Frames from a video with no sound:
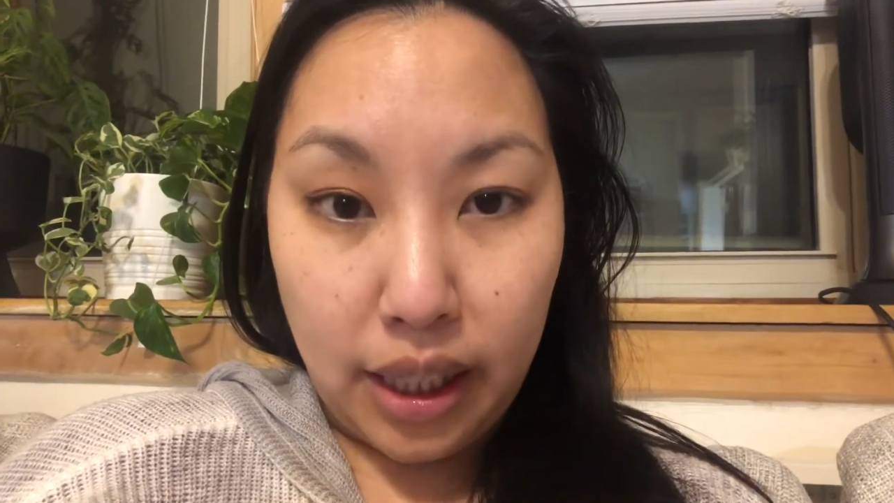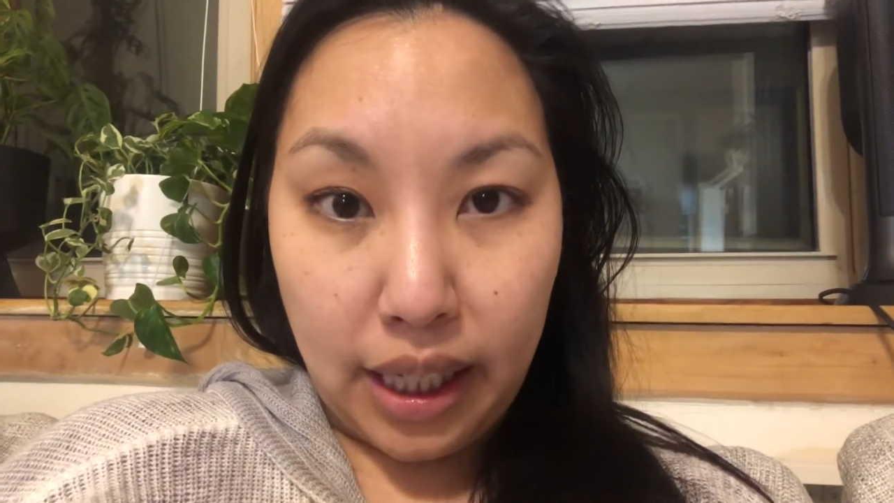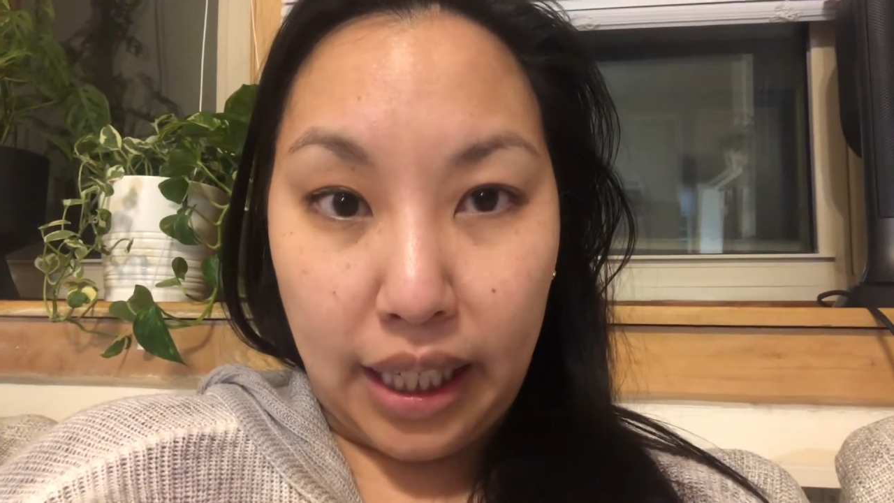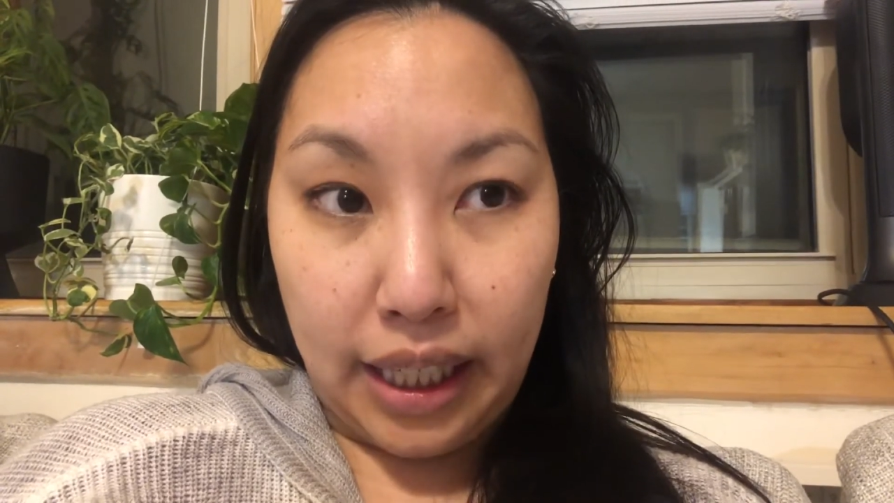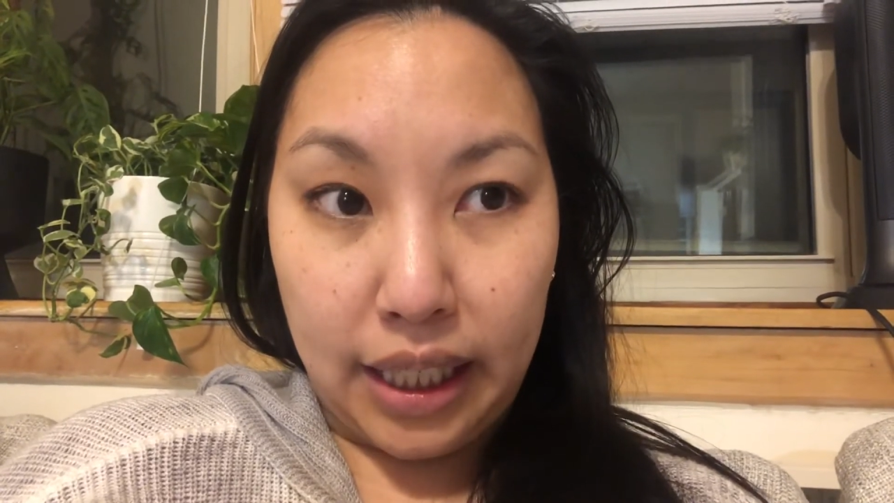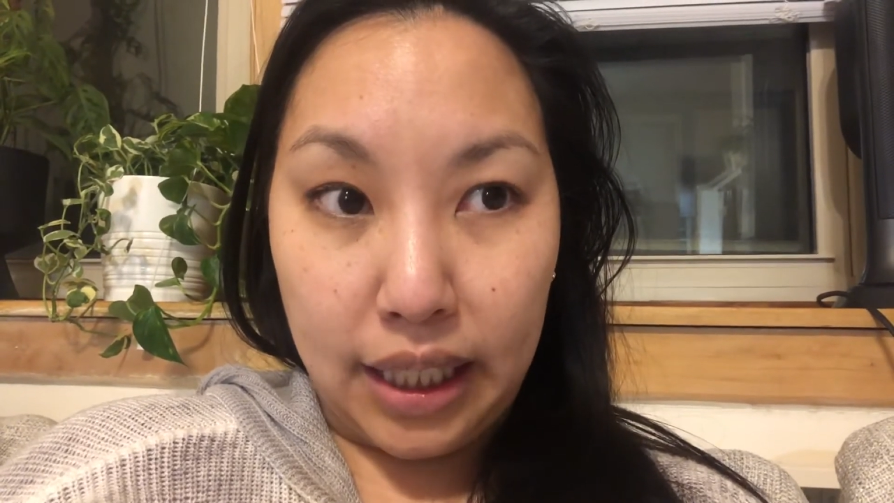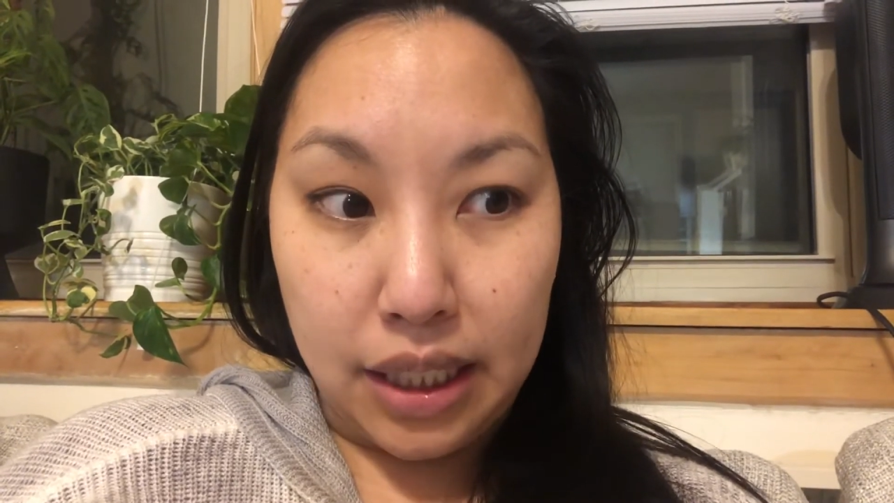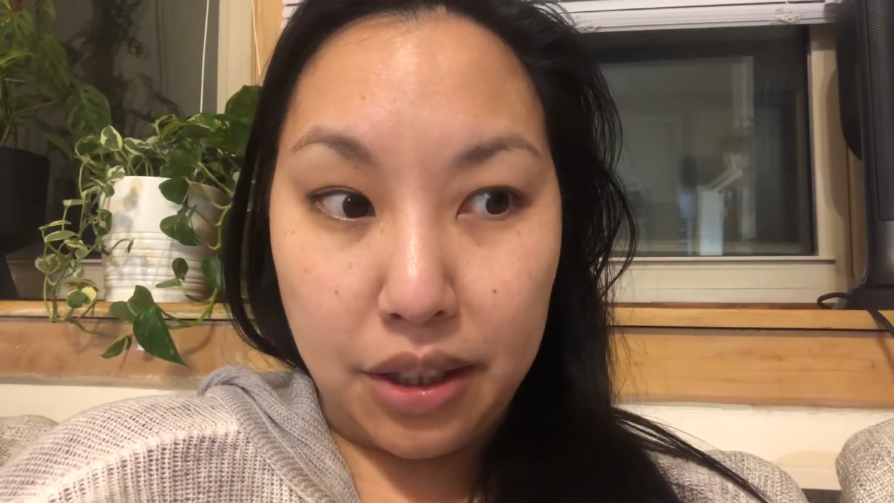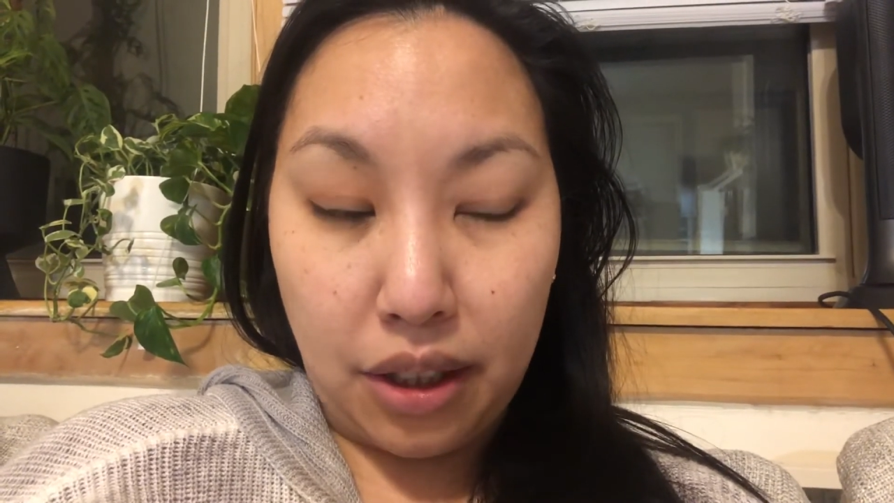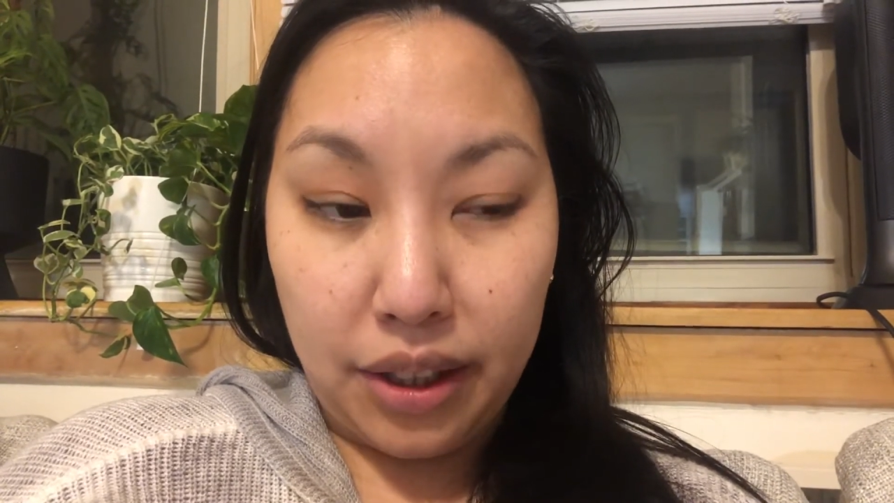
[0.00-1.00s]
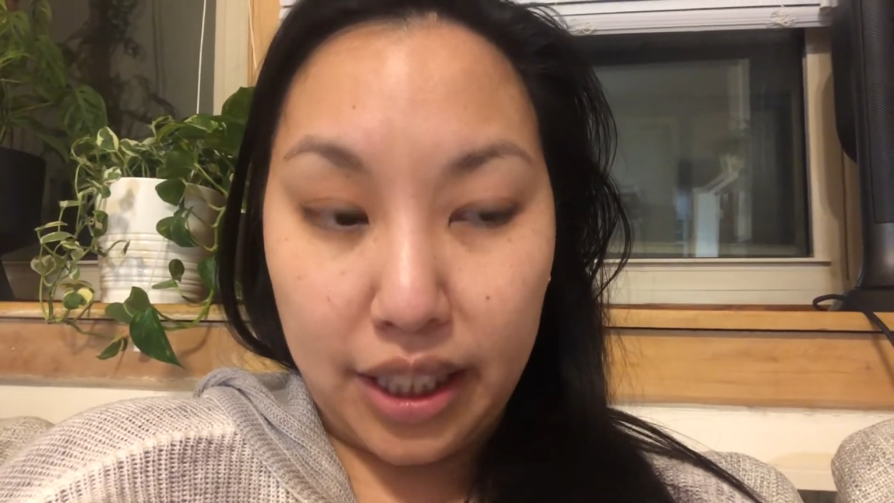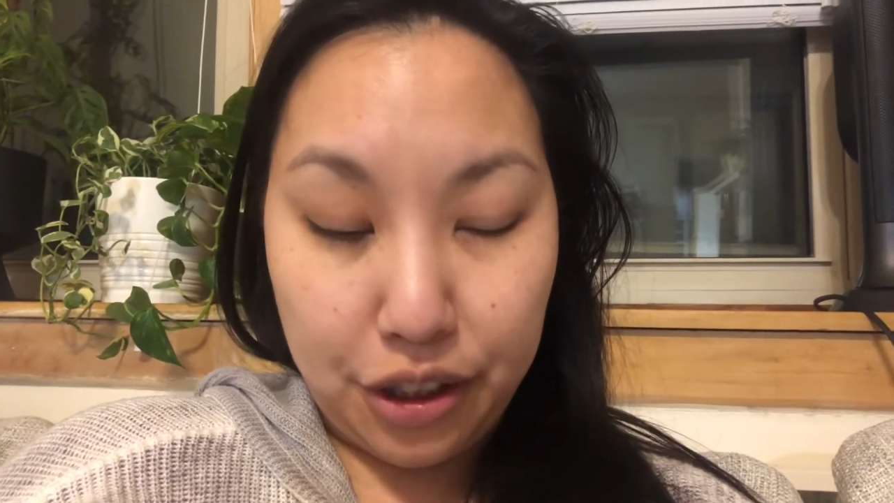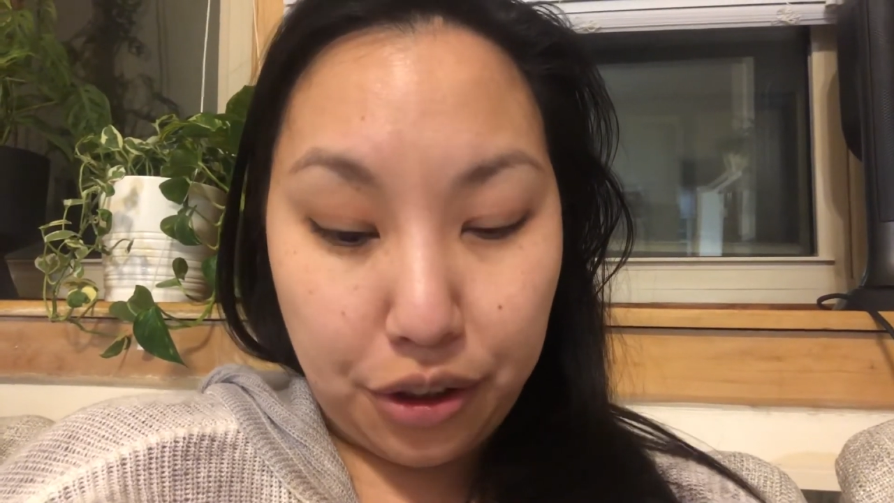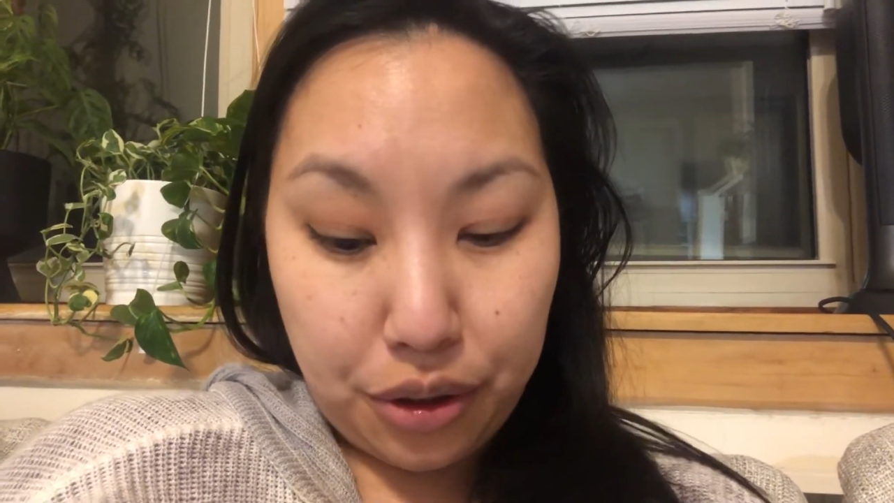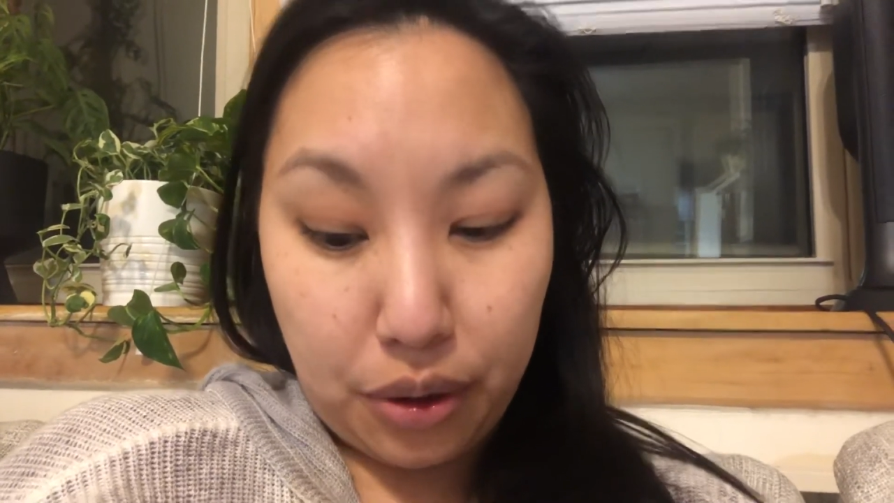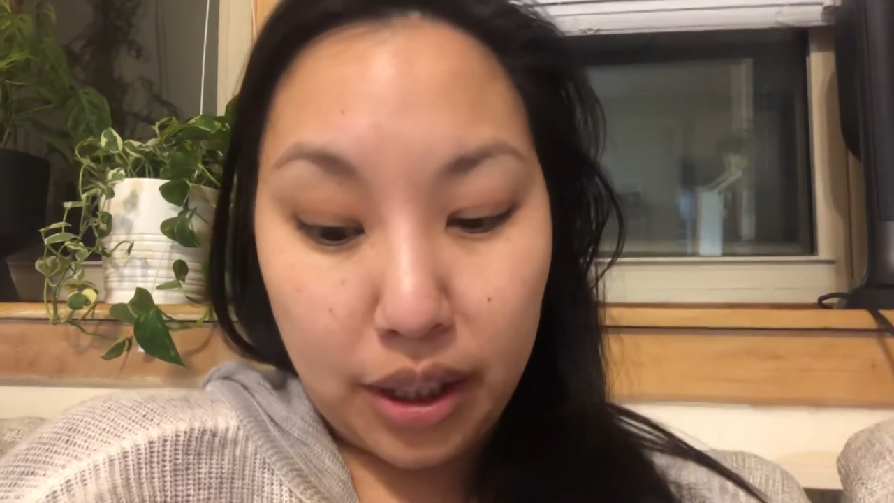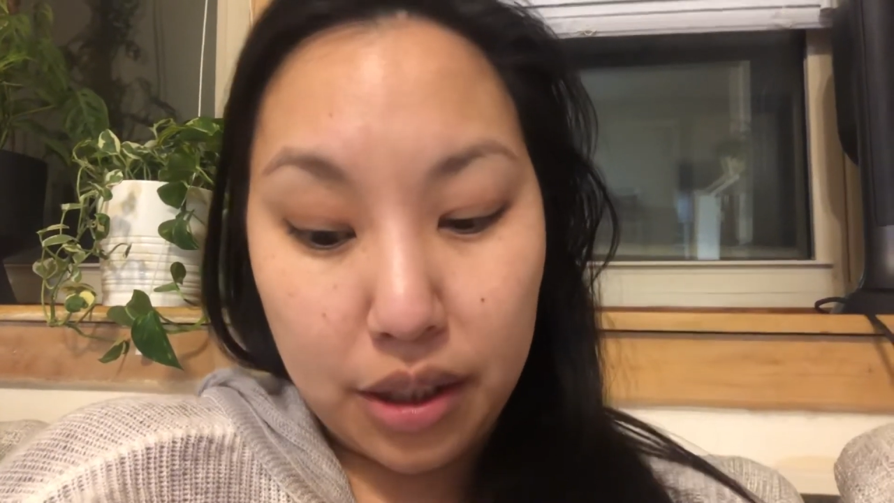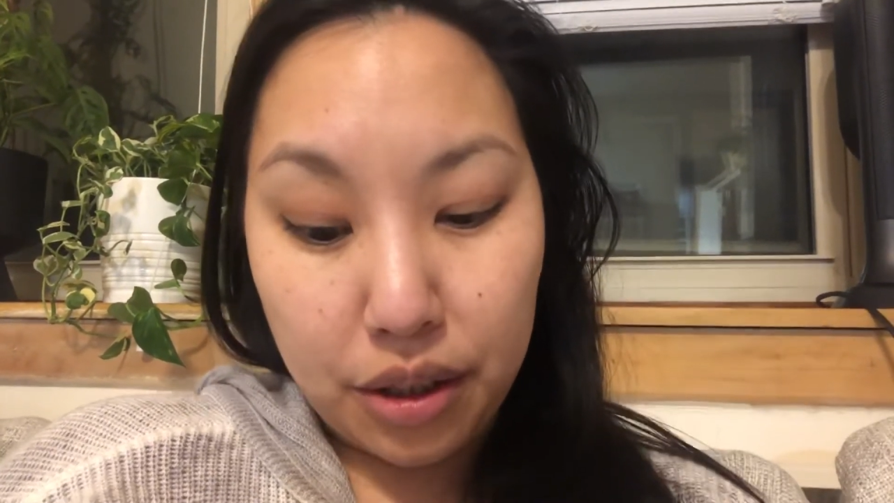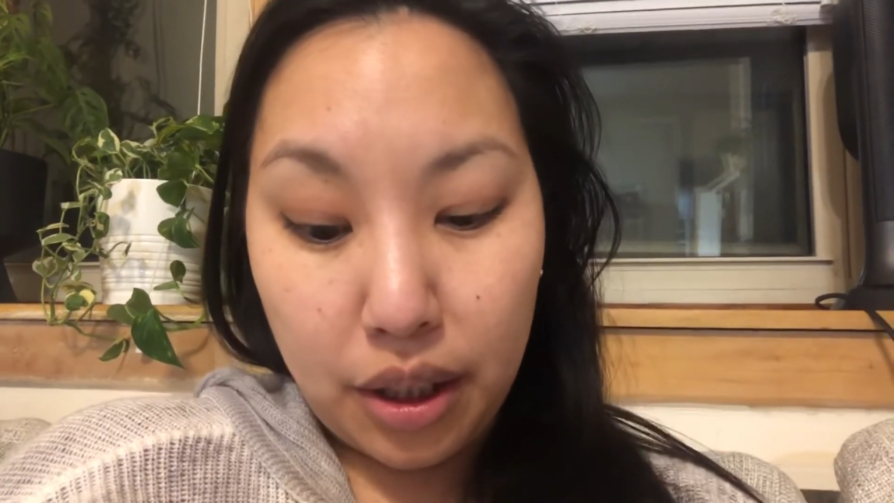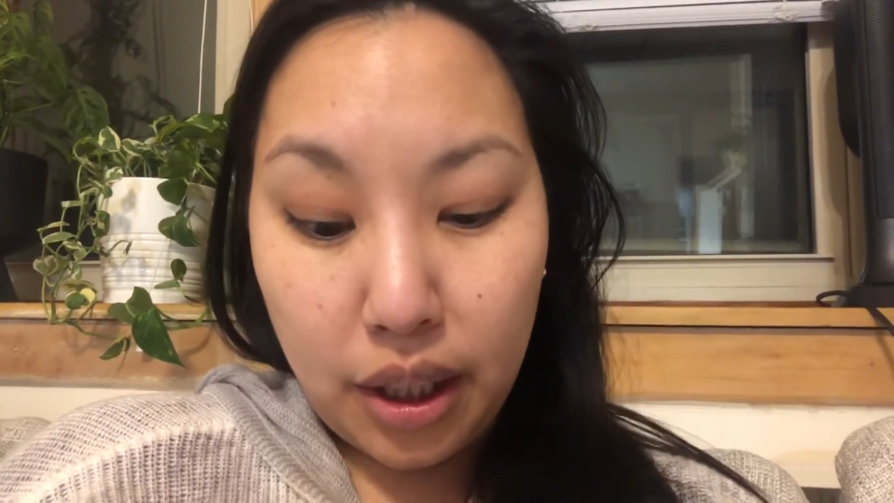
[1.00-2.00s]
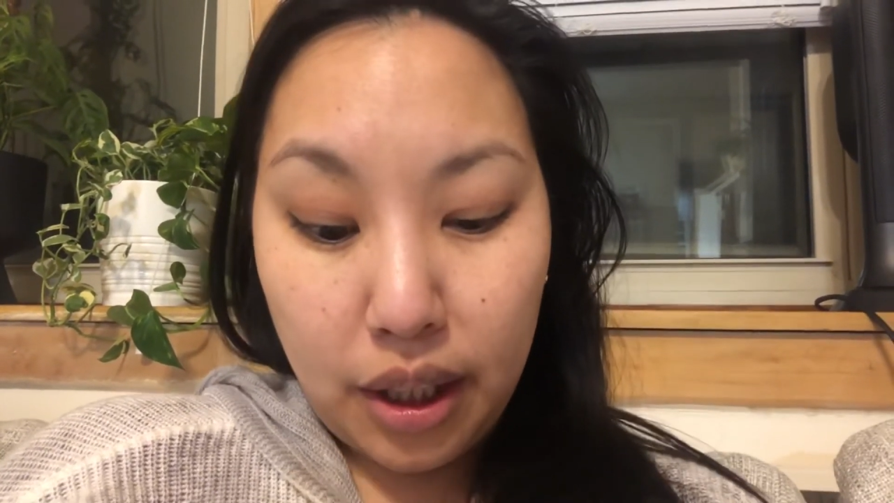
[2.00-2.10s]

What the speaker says: And all the kitchen storage.